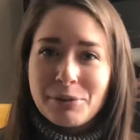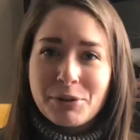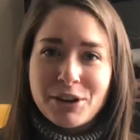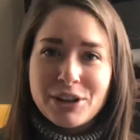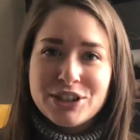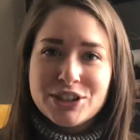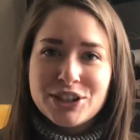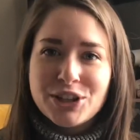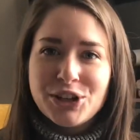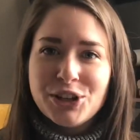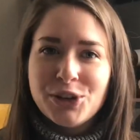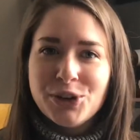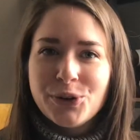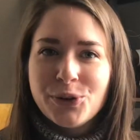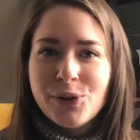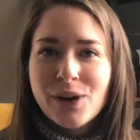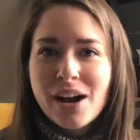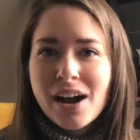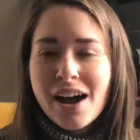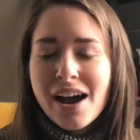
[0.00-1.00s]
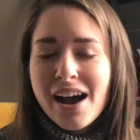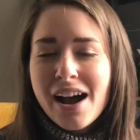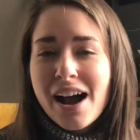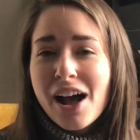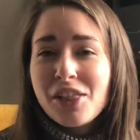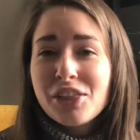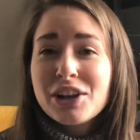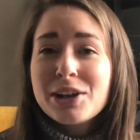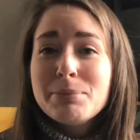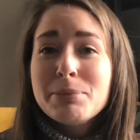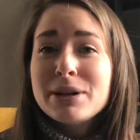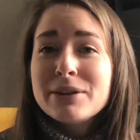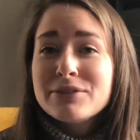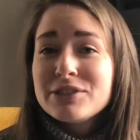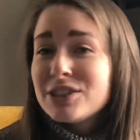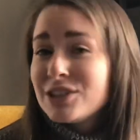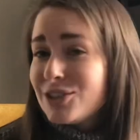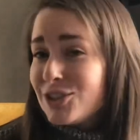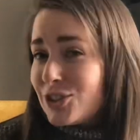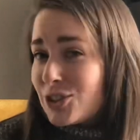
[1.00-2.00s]
I'm going to show you. A little bit of
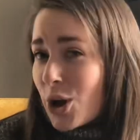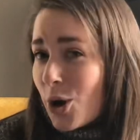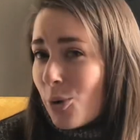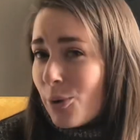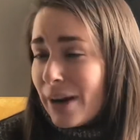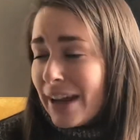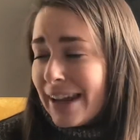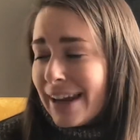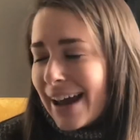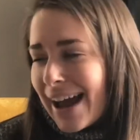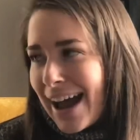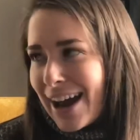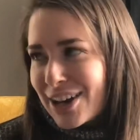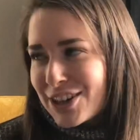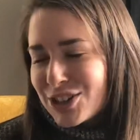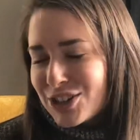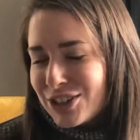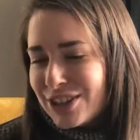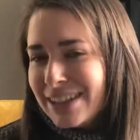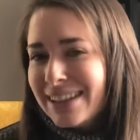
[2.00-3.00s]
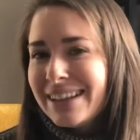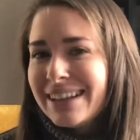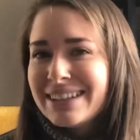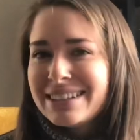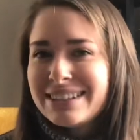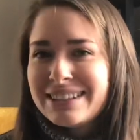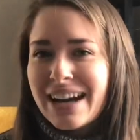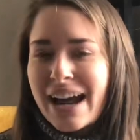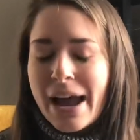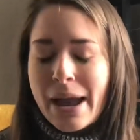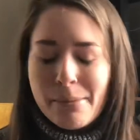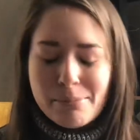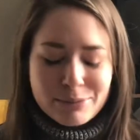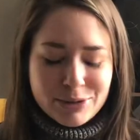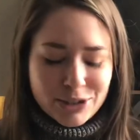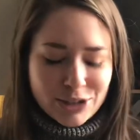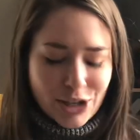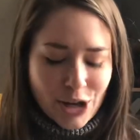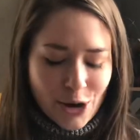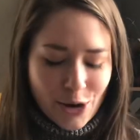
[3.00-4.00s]
sewing actually this time.
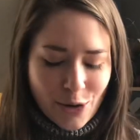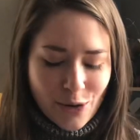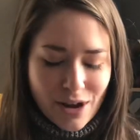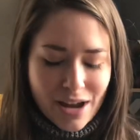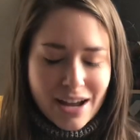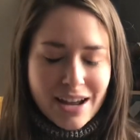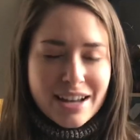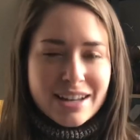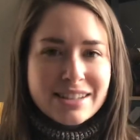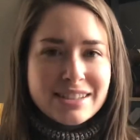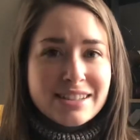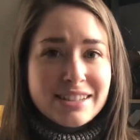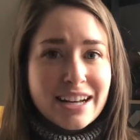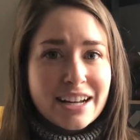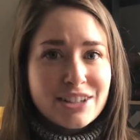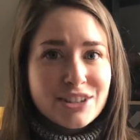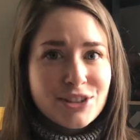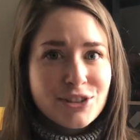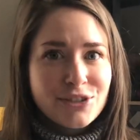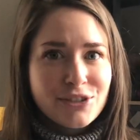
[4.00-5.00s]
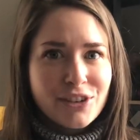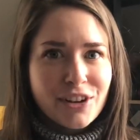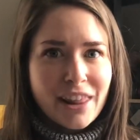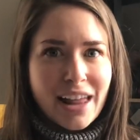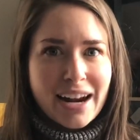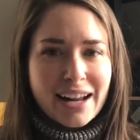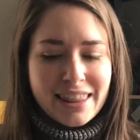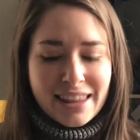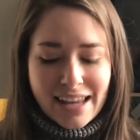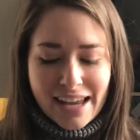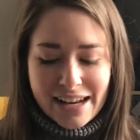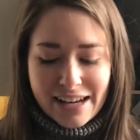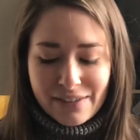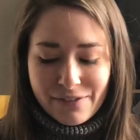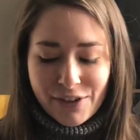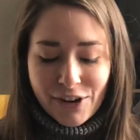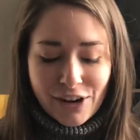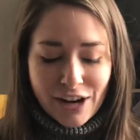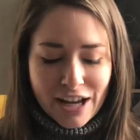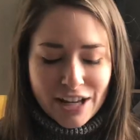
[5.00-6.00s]
So stay tuned for that at the end
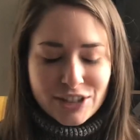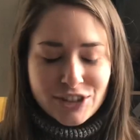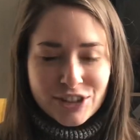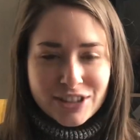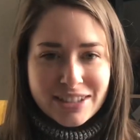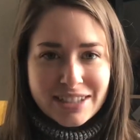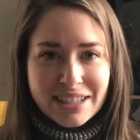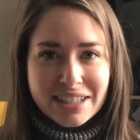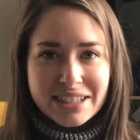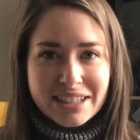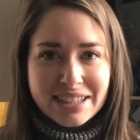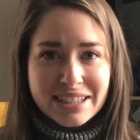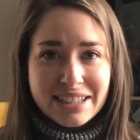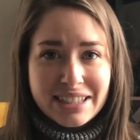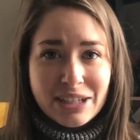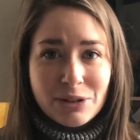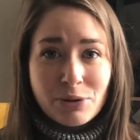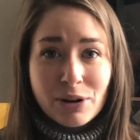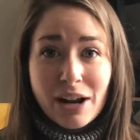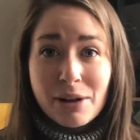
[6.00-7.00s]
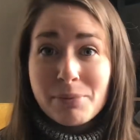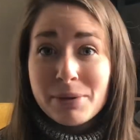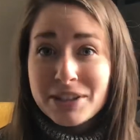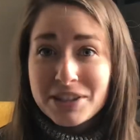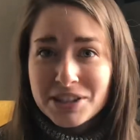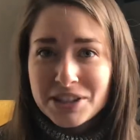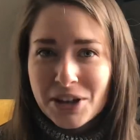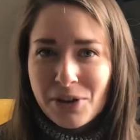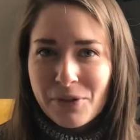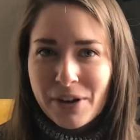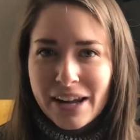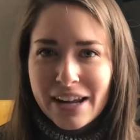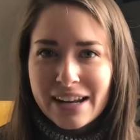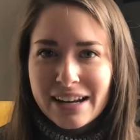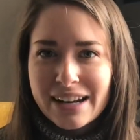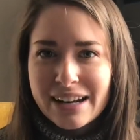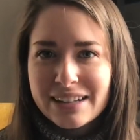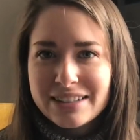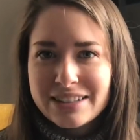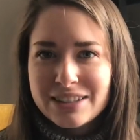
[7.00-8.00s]
if you're interested to see what I've been
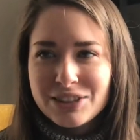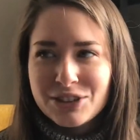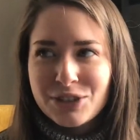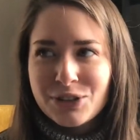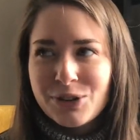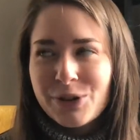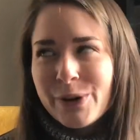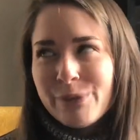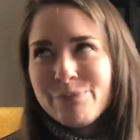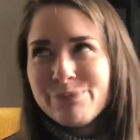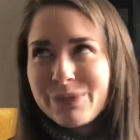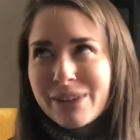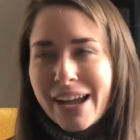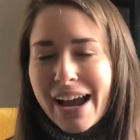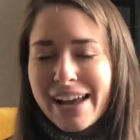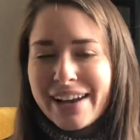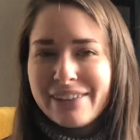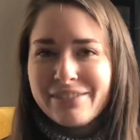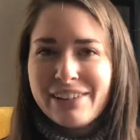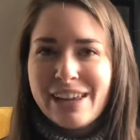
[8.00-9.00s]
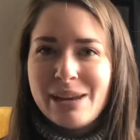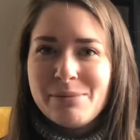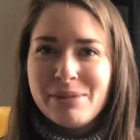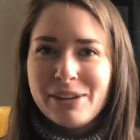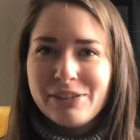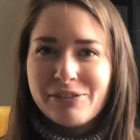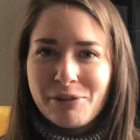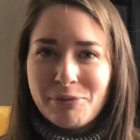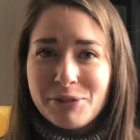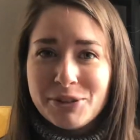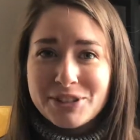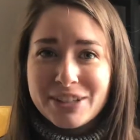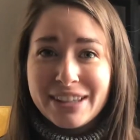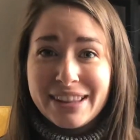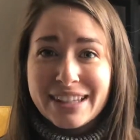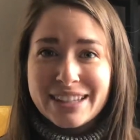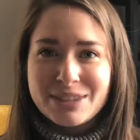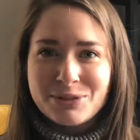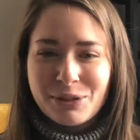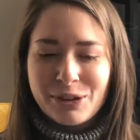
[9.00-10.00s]
sewing to kind of keep me from
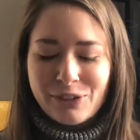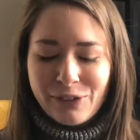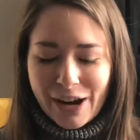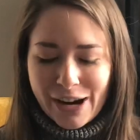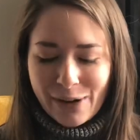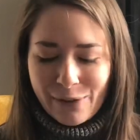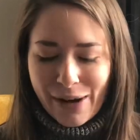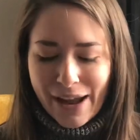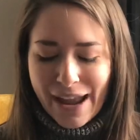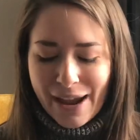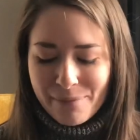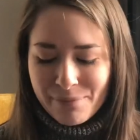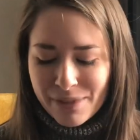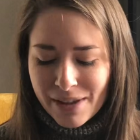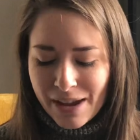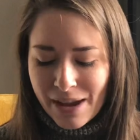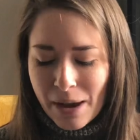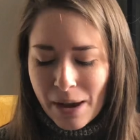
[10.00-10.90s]
using this one right away.